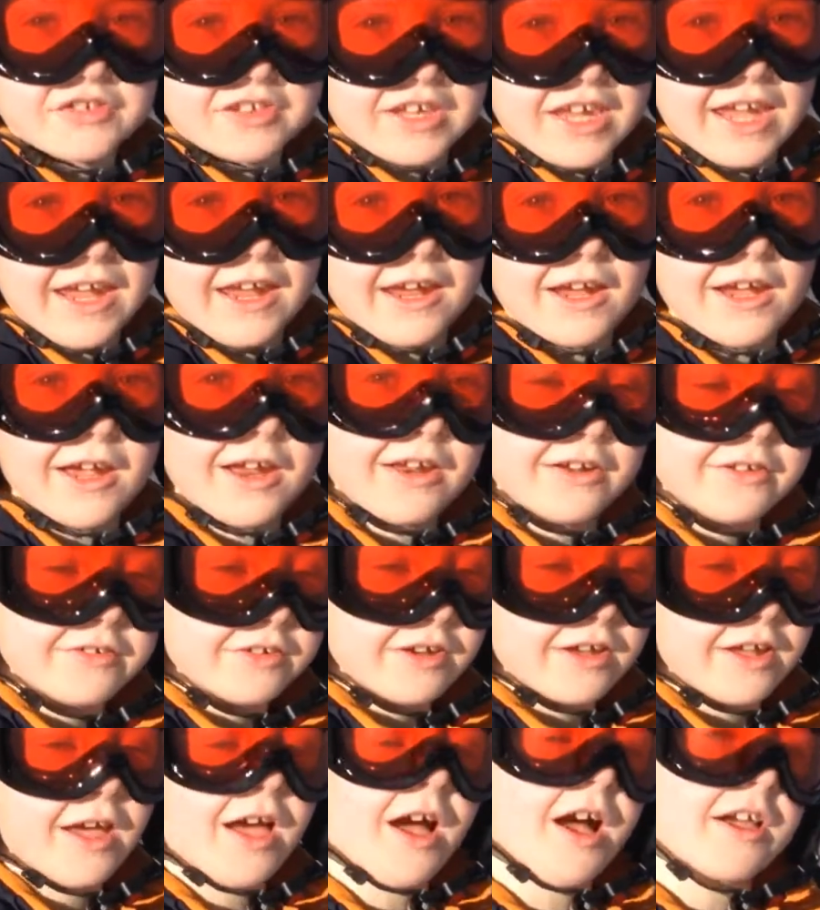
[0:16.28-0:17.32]
skiing,
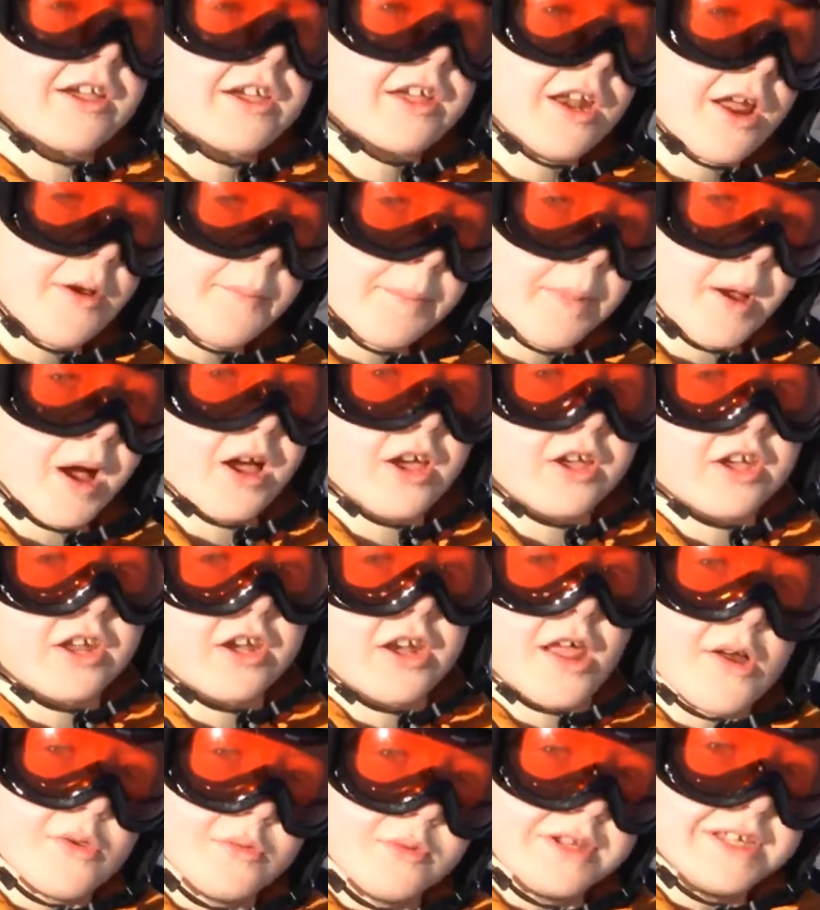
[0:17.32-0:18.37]
but I can
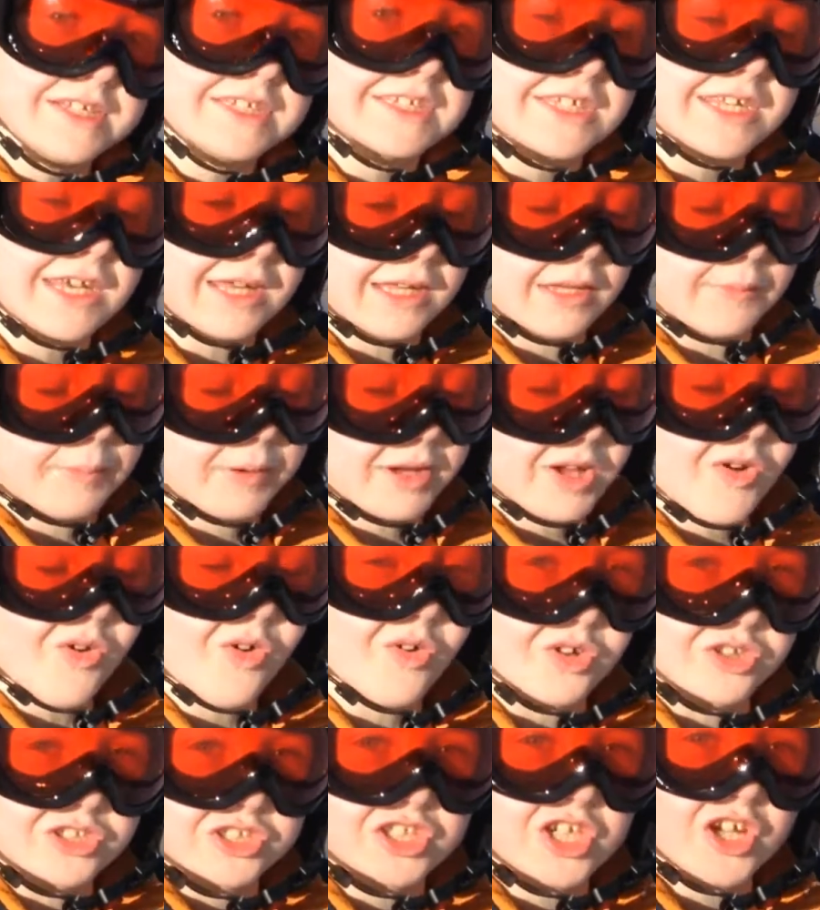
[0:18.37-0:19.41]
only ski
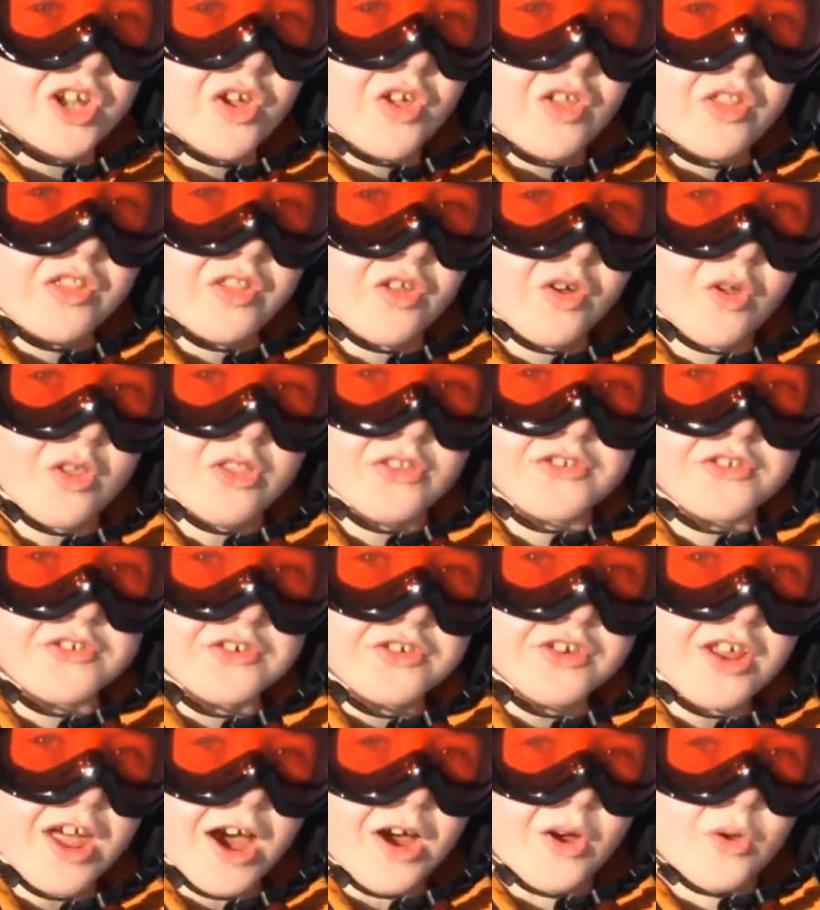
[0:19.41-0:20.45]
because on
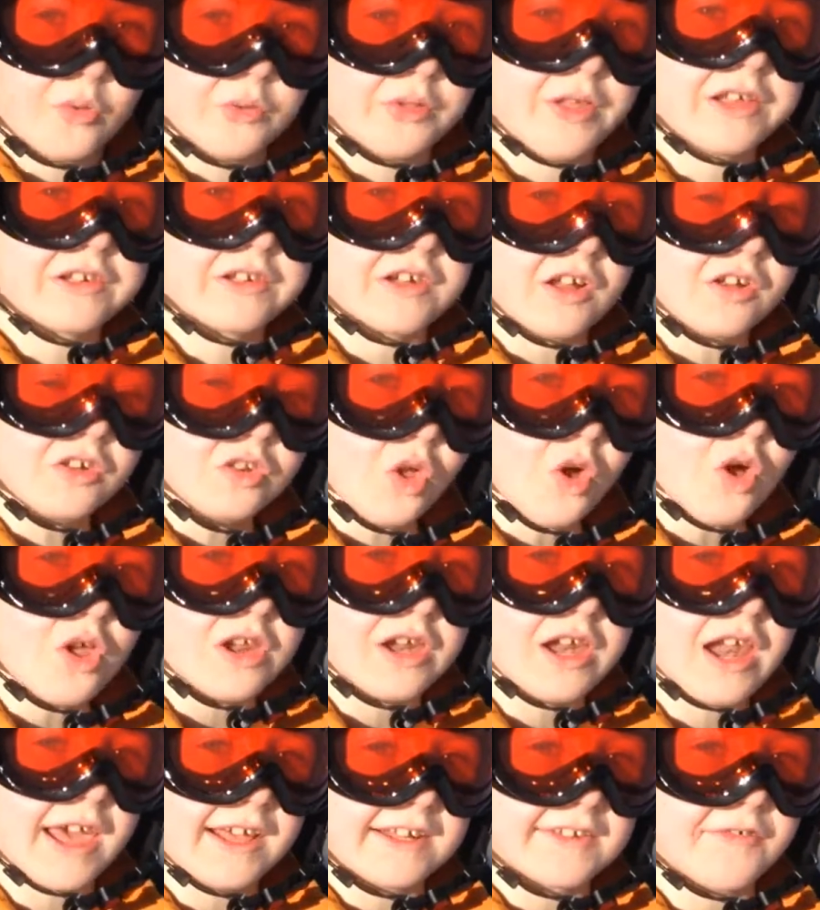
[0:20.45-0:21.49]
snow there's a lot
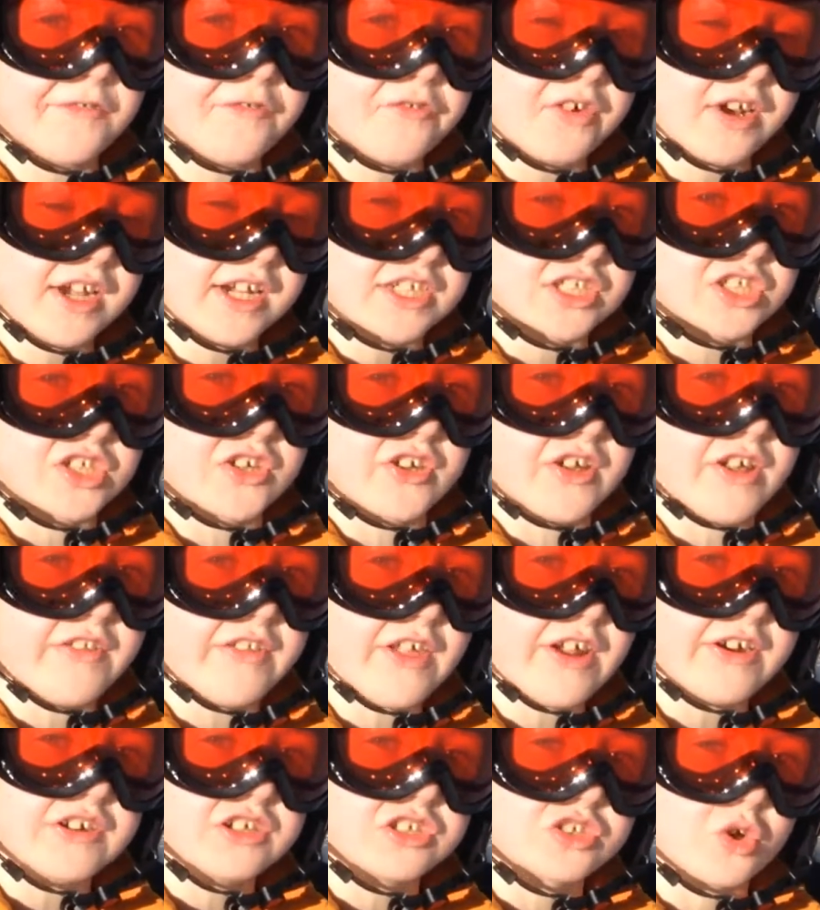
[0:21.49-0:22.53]
less friction than
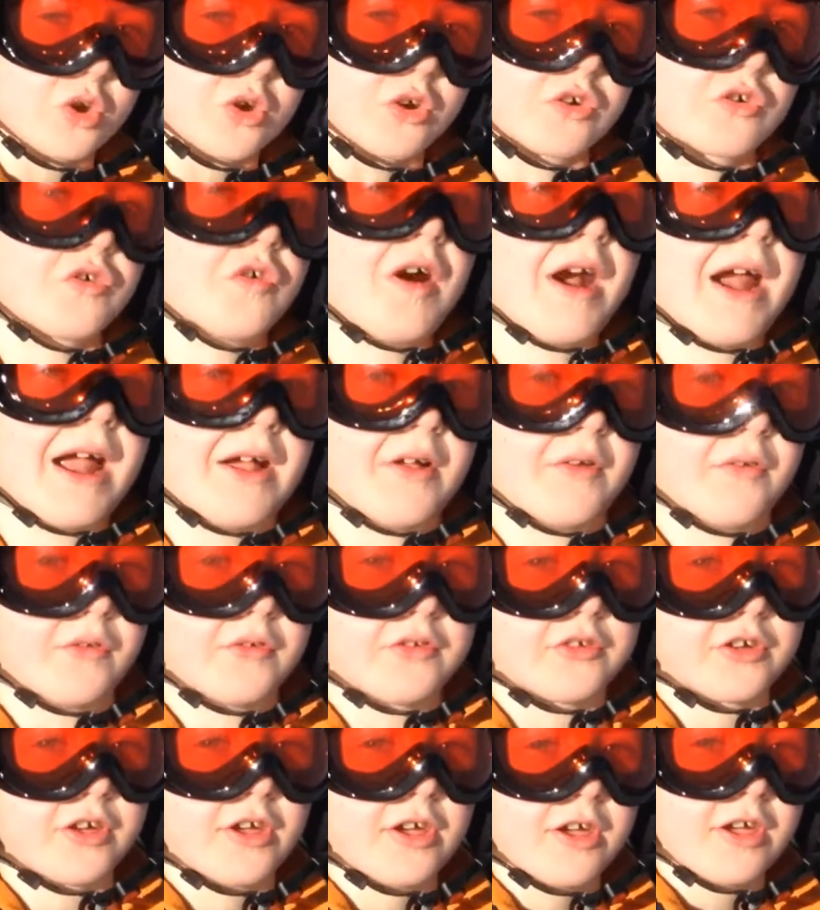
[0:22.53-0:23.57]
there is on ground.
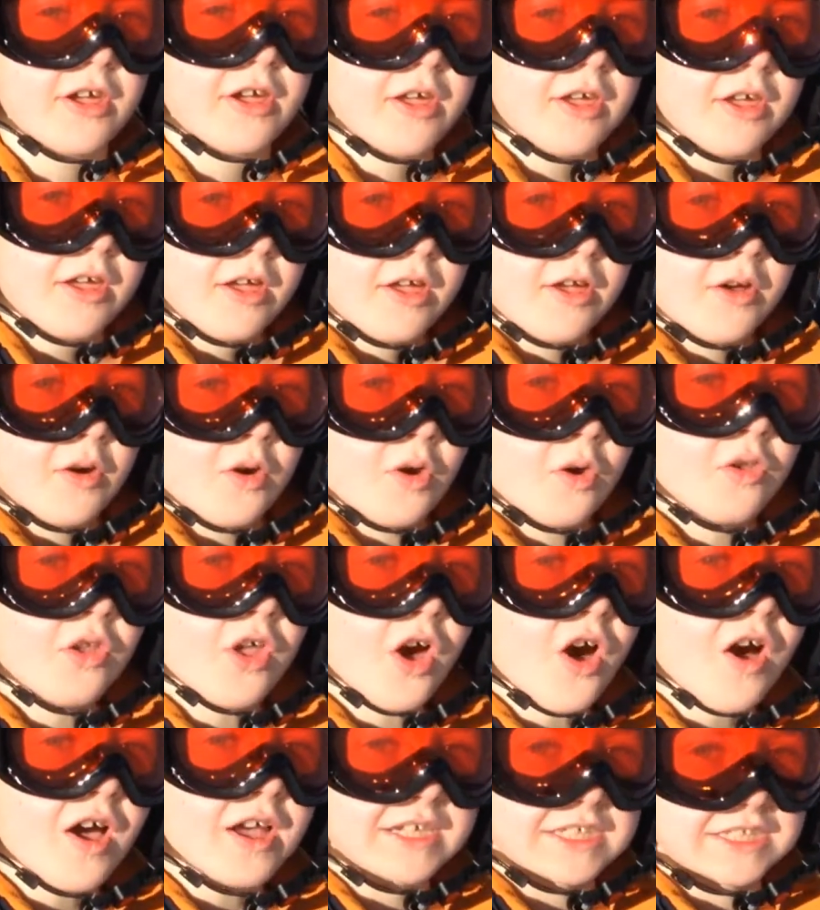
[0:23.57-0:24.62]
On
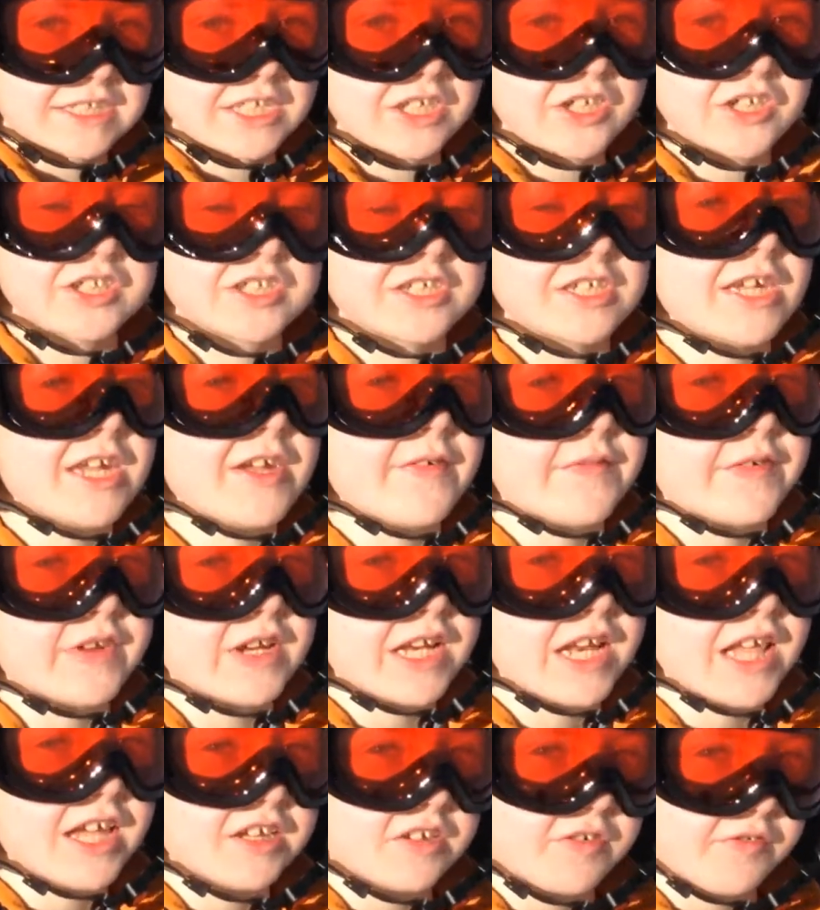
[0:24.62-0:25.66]
ice there is
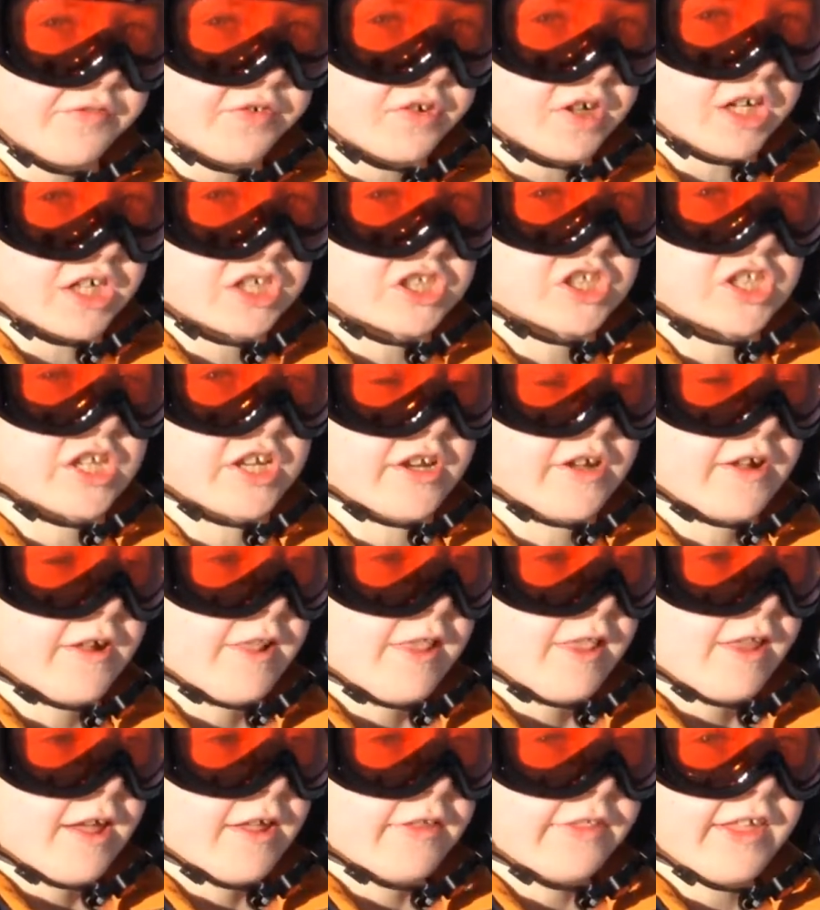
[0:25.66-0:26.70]
even less friction,
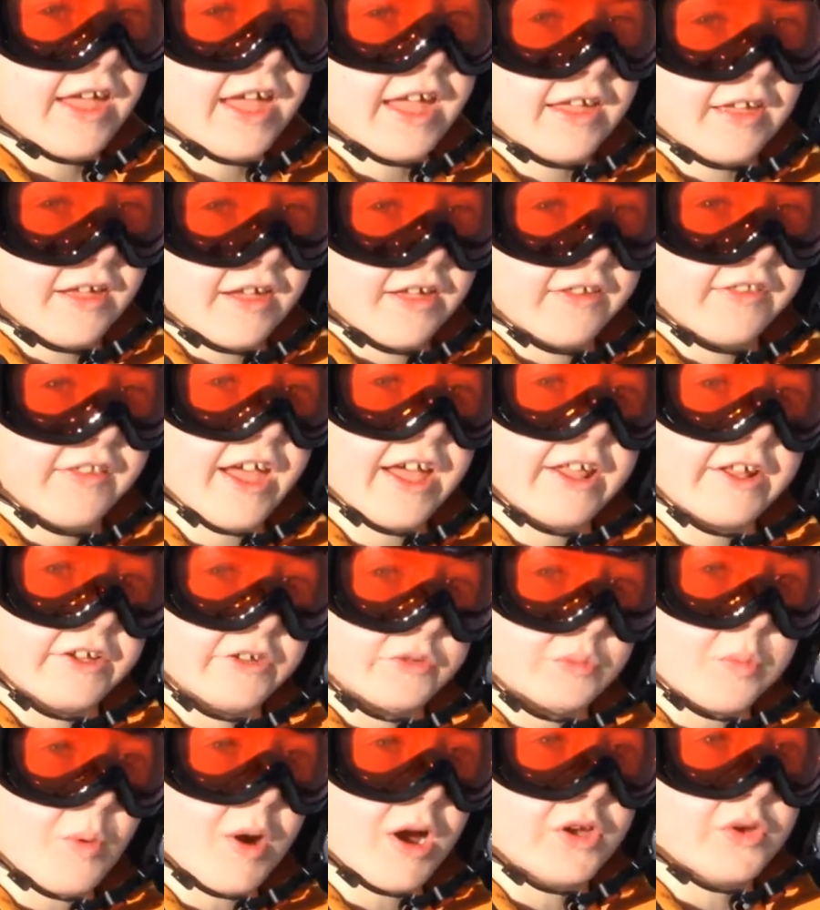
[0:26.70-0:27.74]
and that
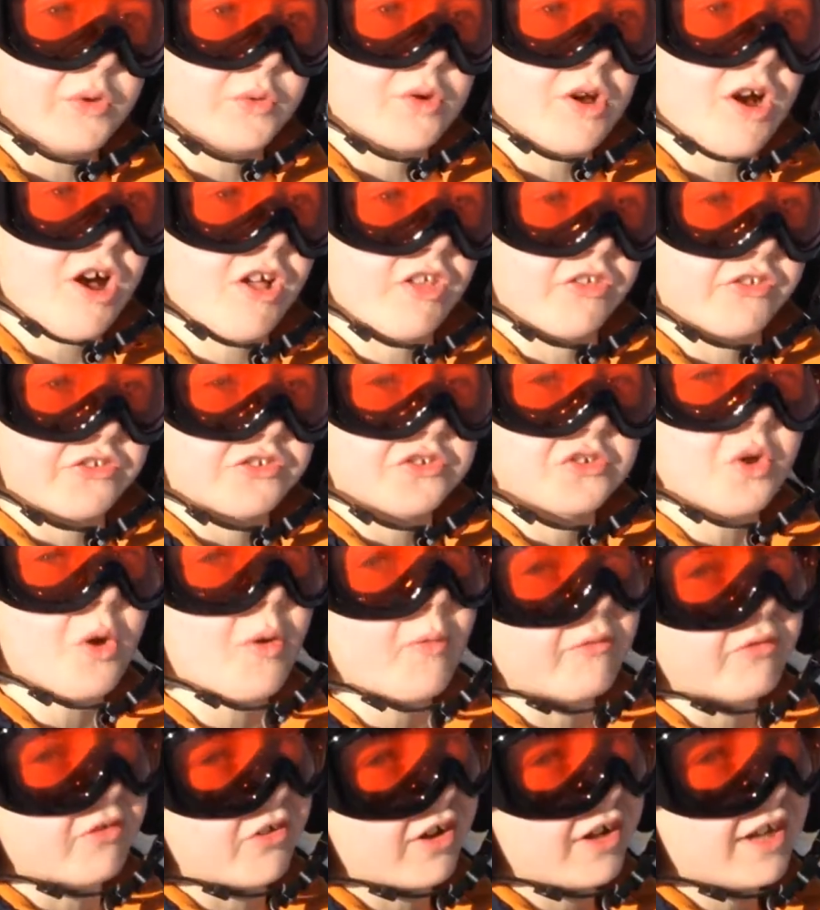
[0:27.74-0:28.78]
is why you can't stop
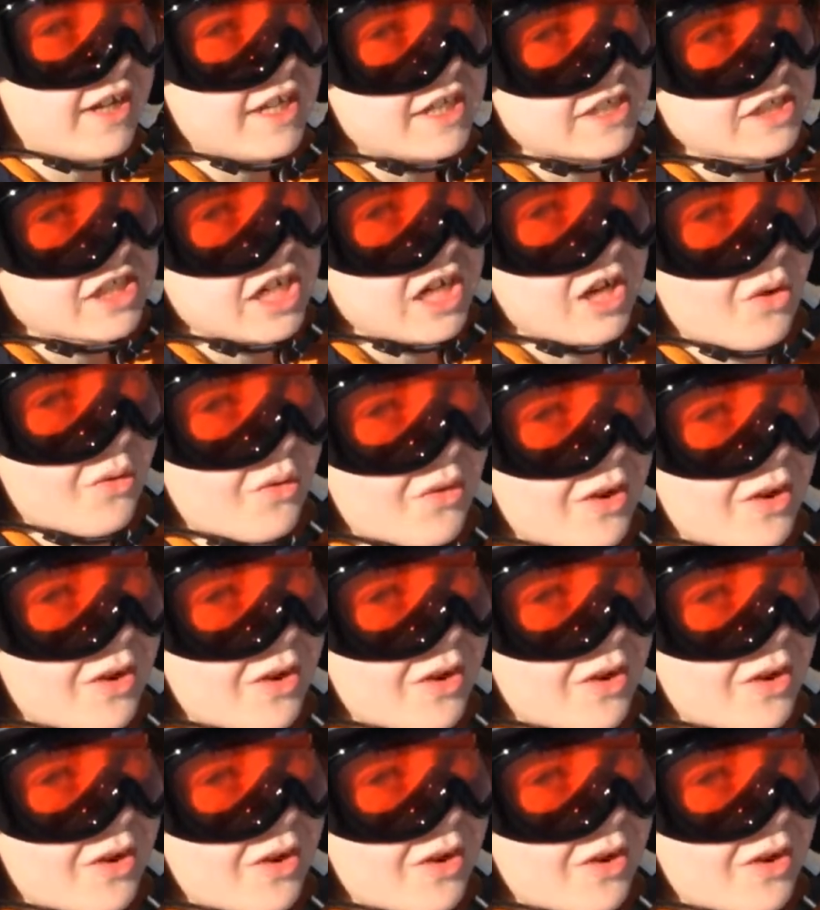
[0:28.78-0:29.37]
very easily